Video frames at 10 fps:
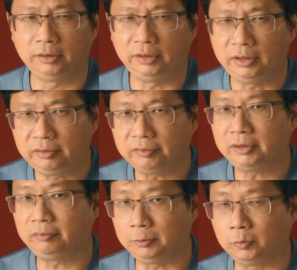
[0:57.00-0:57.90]
even
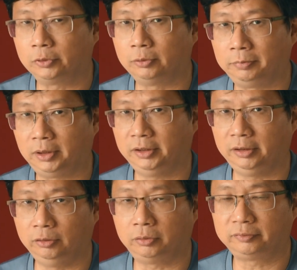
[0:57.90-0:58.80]
if you want to buy
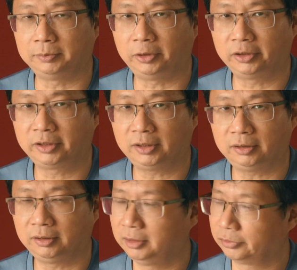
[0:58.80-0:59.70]
in North America,
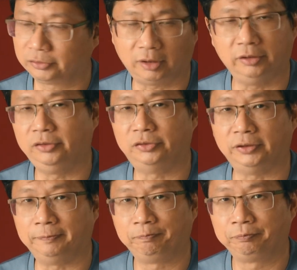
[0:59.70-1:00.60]
it is not
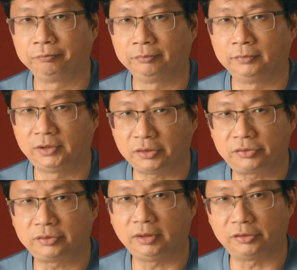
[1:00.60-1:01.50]
easy.
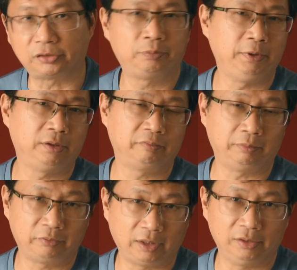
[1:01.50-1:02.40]
This is a speaker
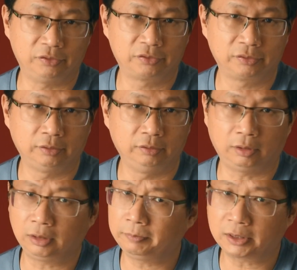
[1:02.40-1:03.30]
from France,
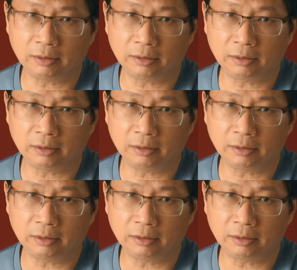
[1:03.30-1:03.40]
not a big